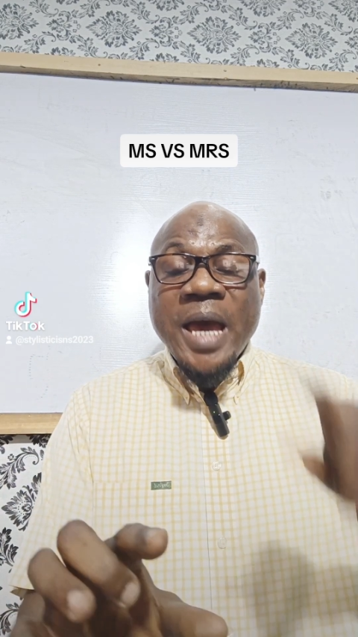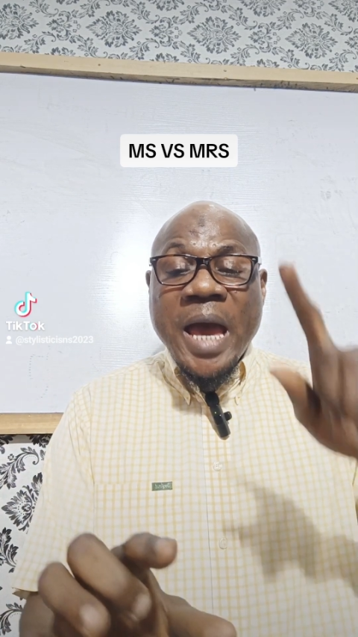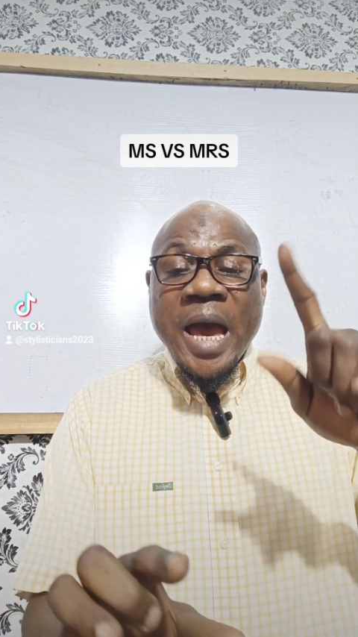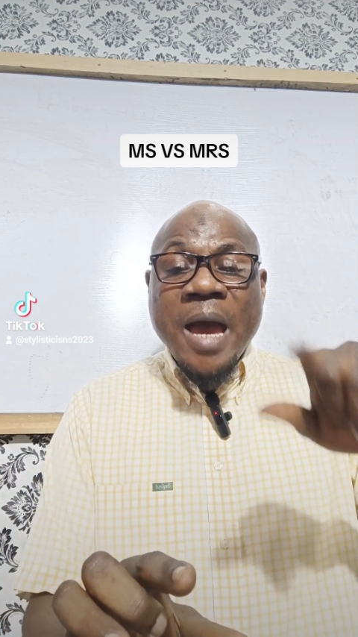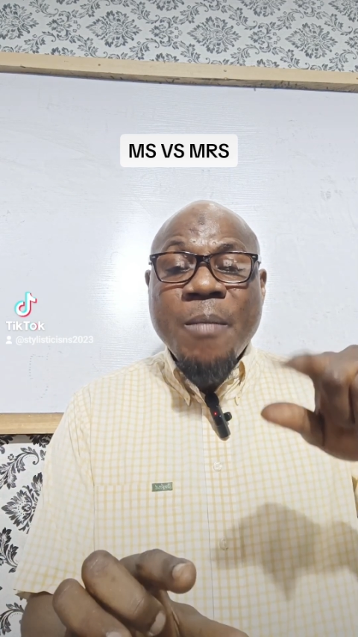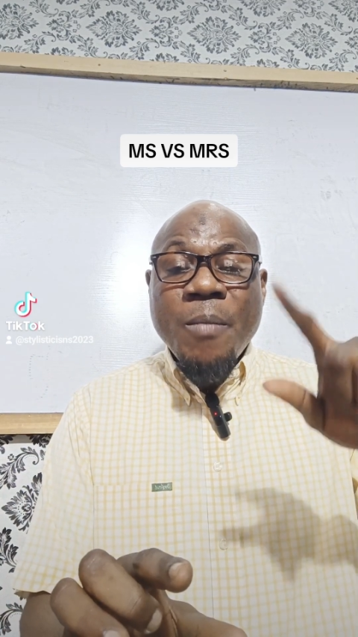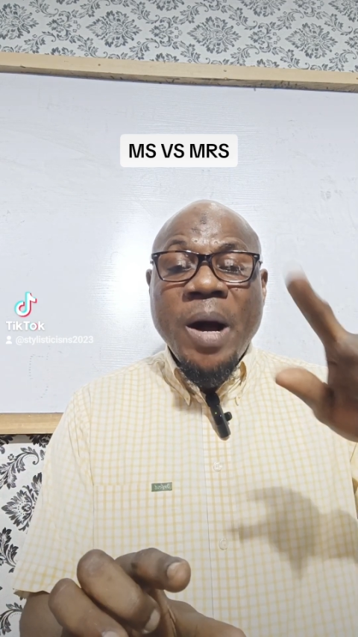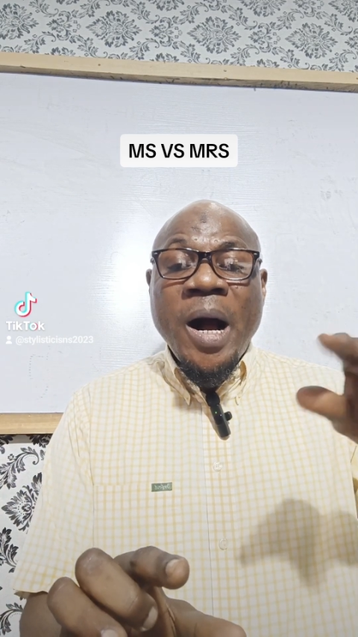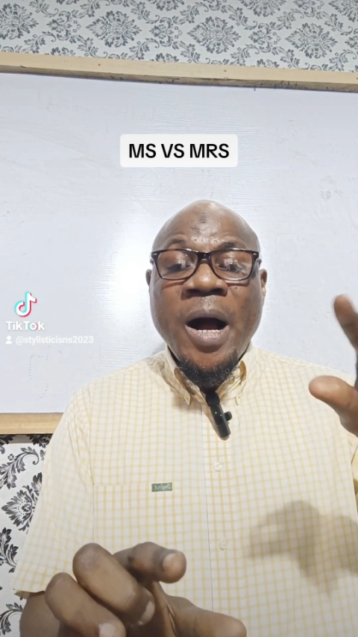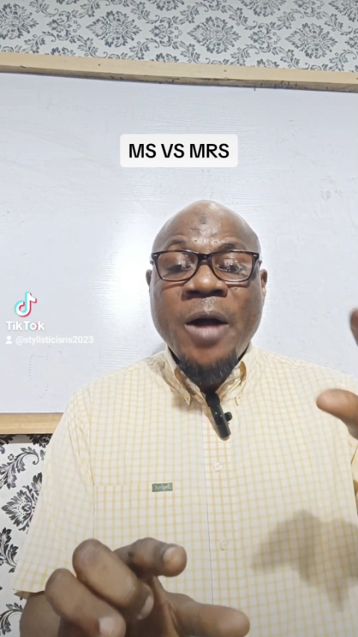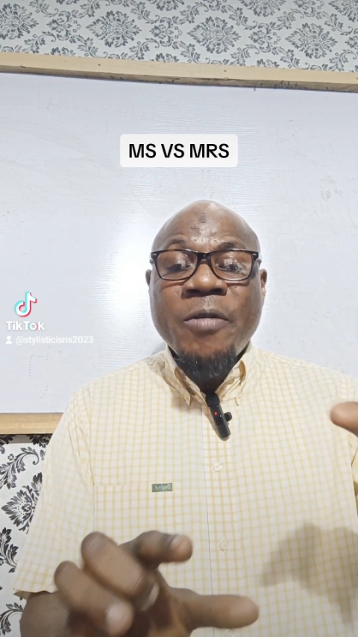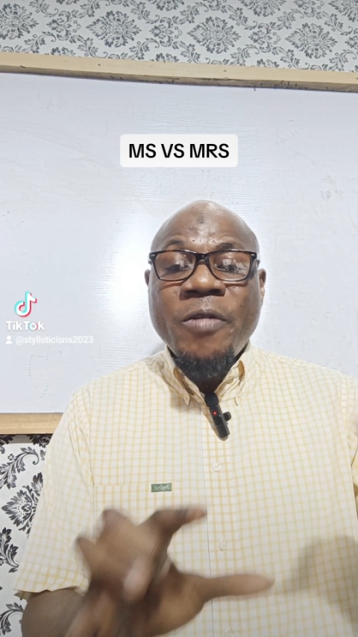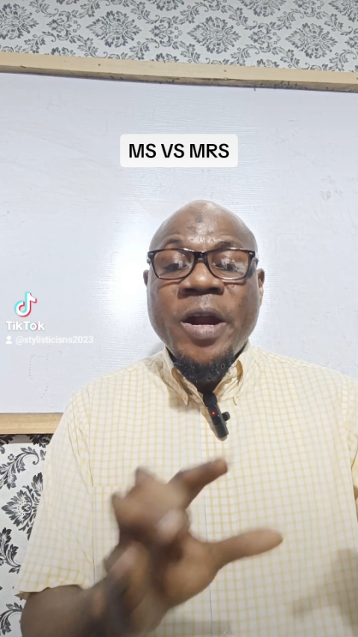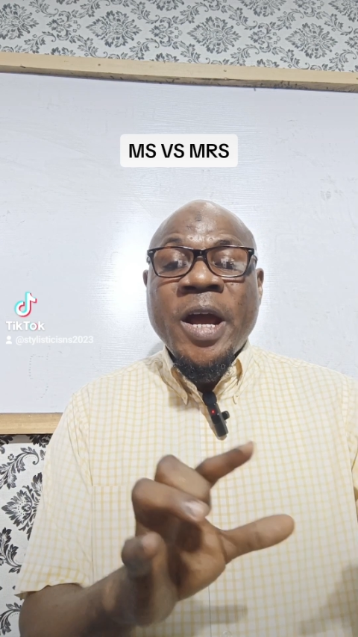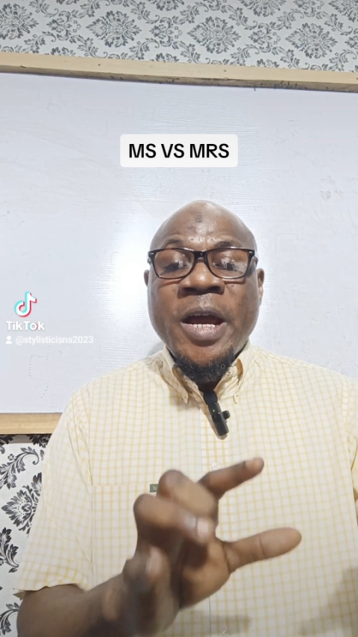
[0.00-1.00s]

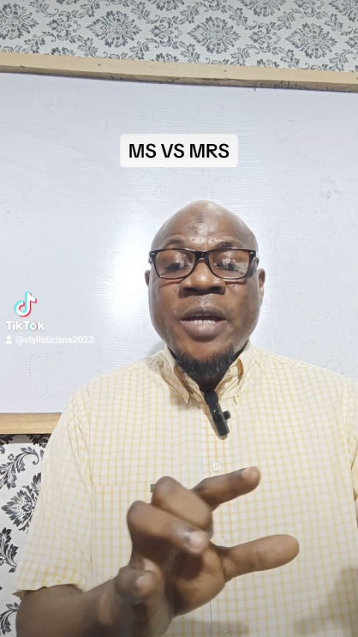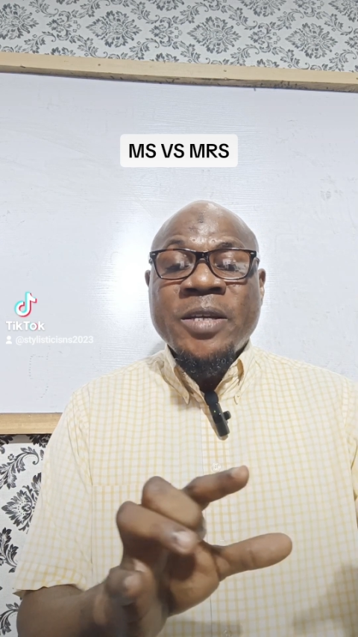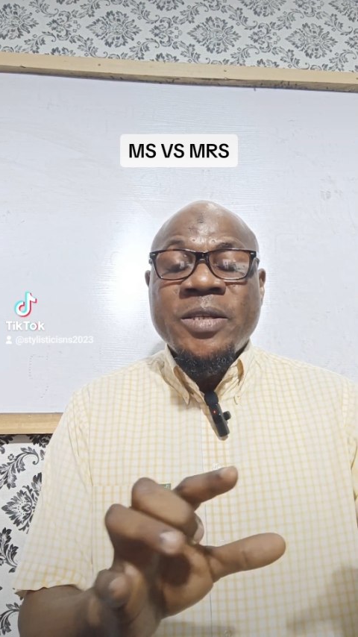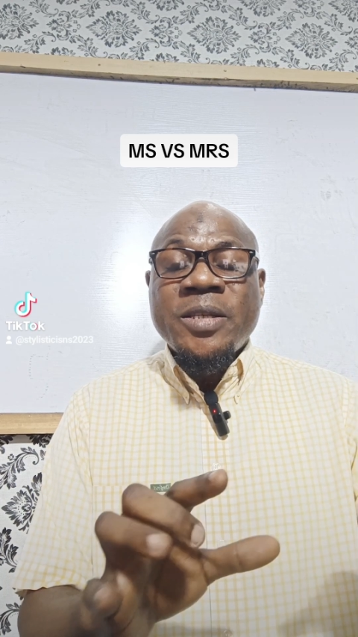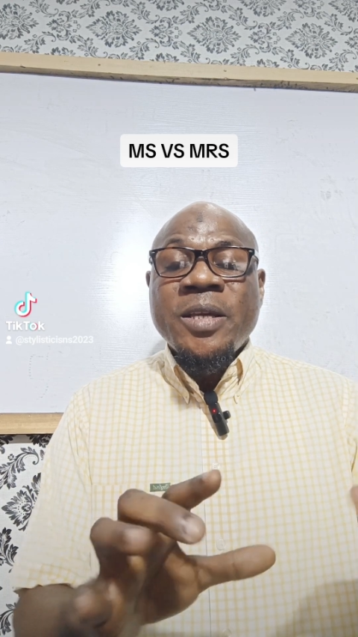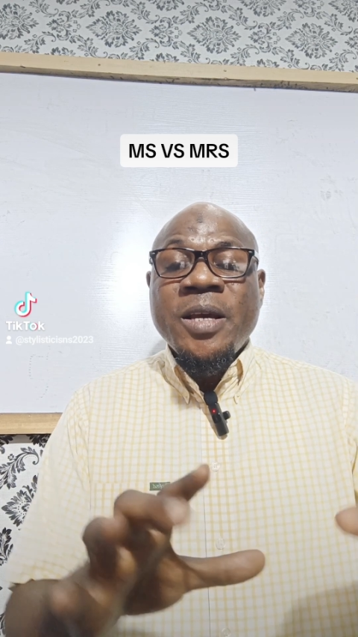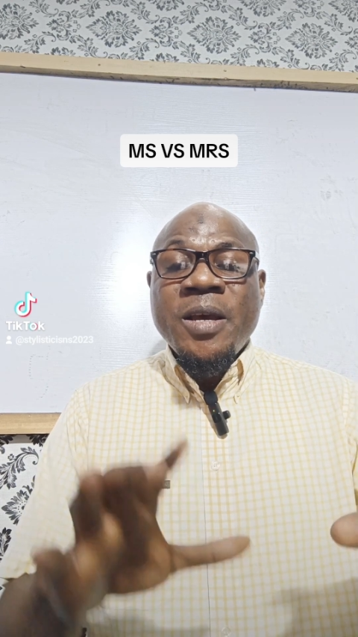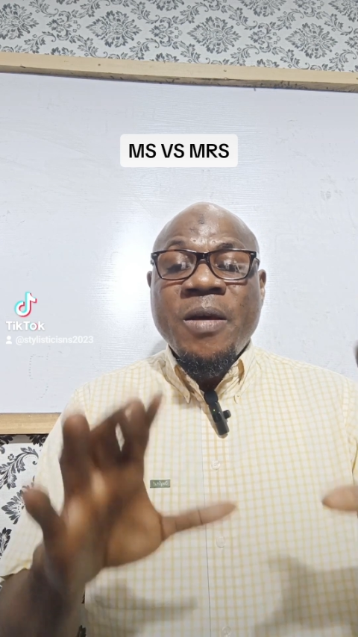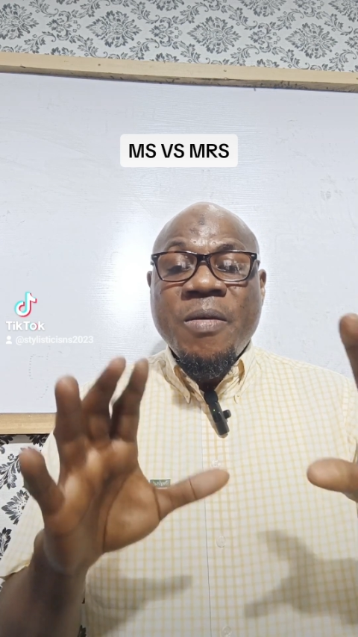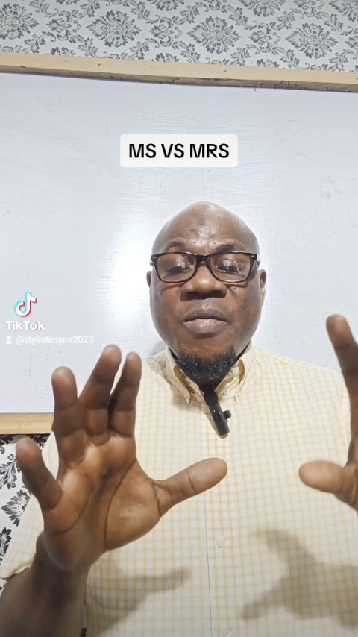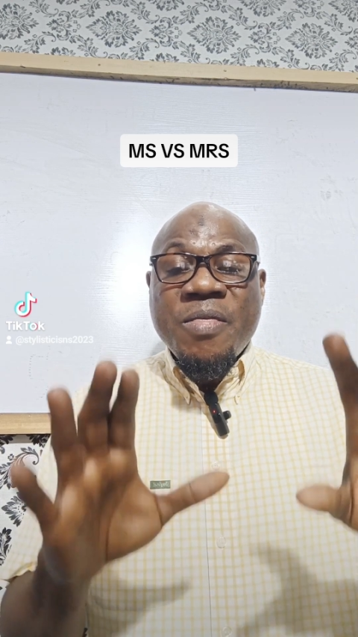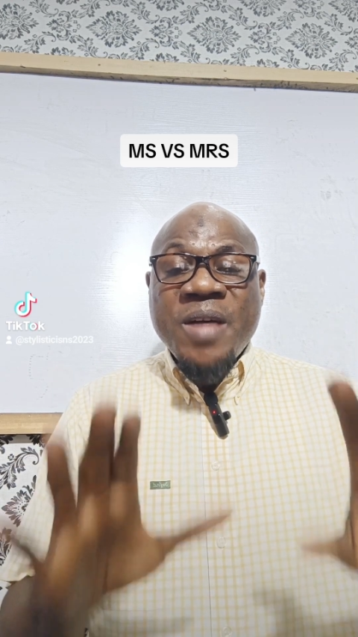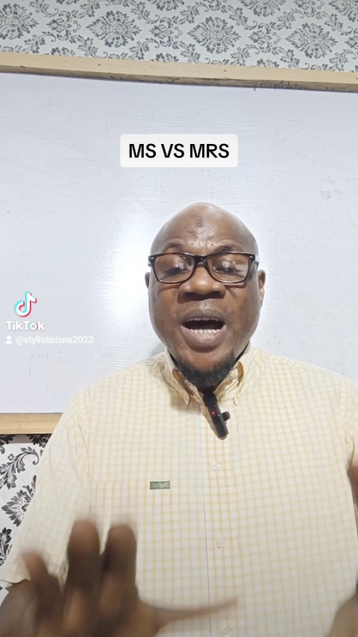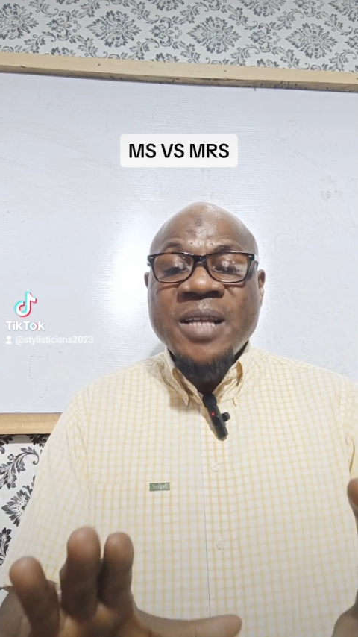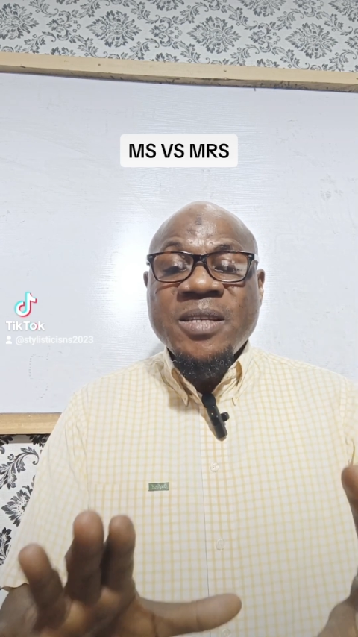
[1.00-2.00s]
MRS,
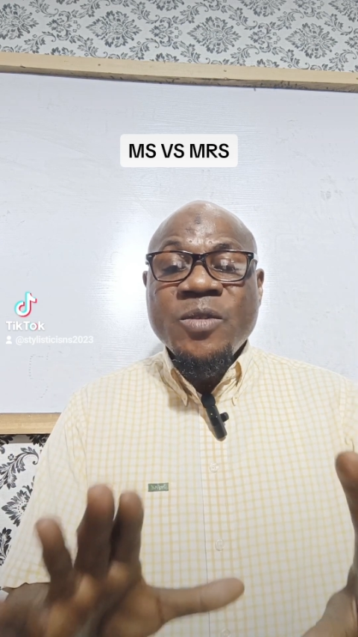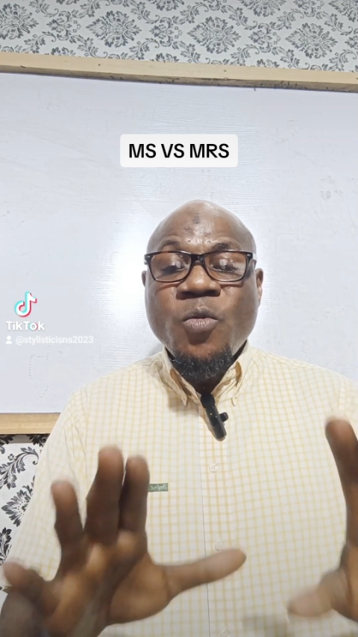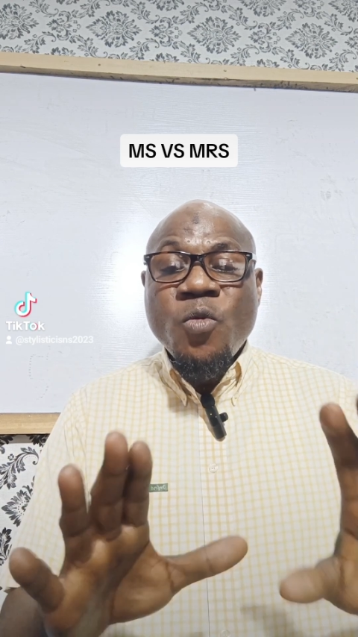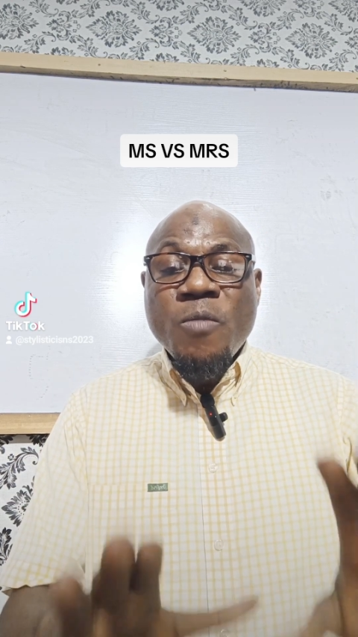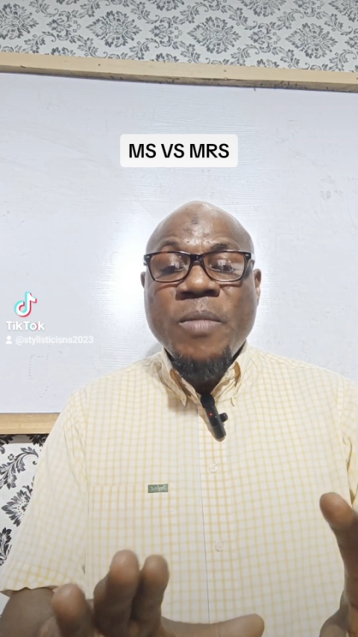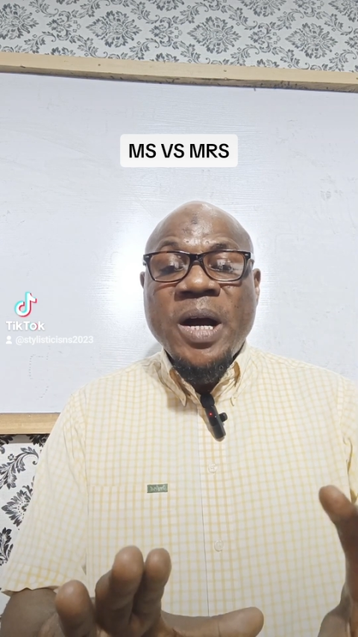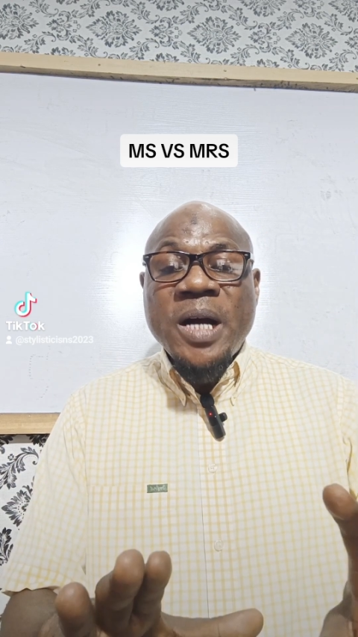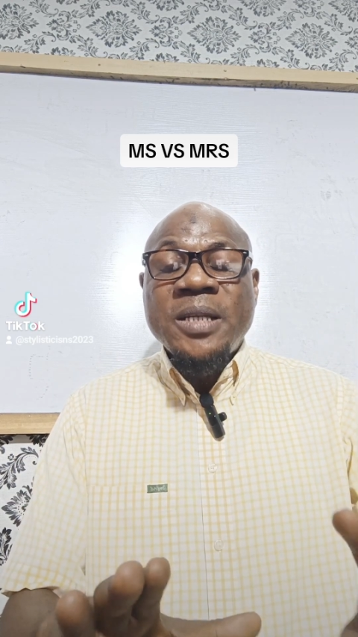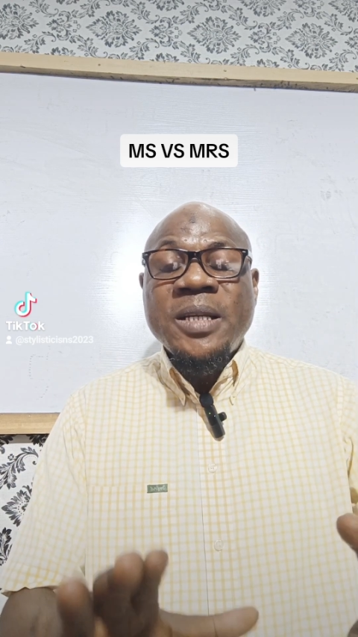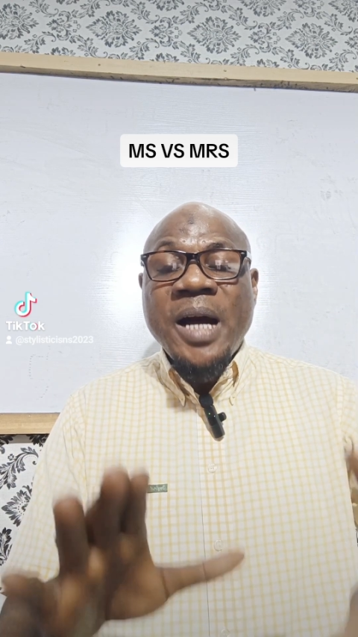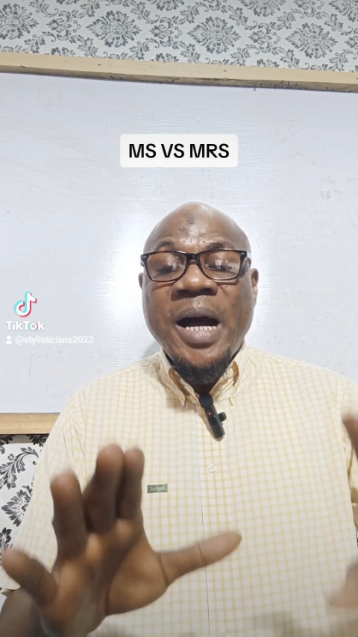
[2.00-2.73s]
that woman